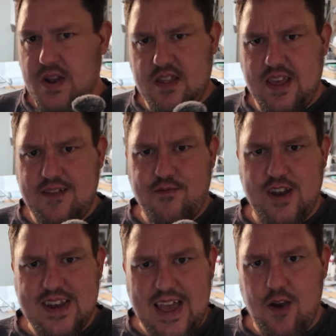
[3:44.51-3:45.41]
But I think for
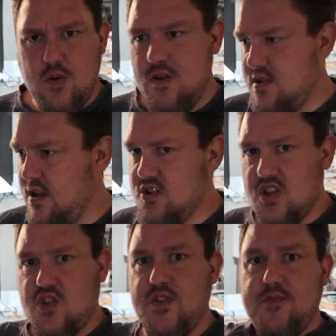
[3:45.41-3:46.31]
now I'll
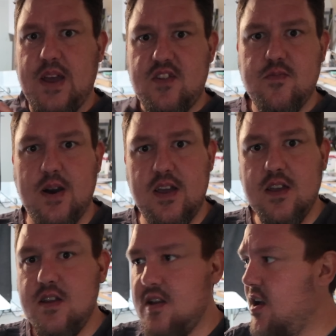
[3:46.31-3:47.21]
just switch back to my
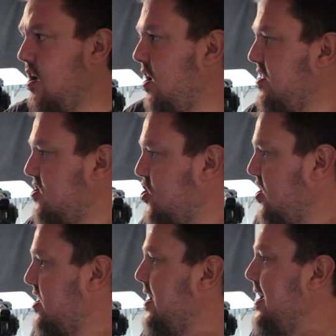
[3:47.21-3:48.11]
other
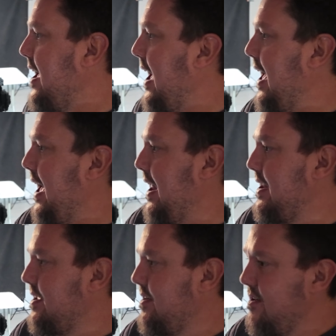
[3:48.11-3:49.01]
shirt
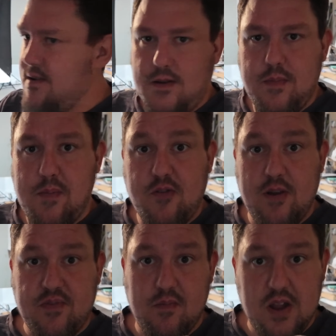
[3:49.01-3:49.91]
and maybe
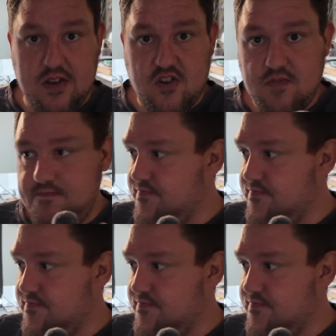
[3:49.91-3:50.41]
grab some lunch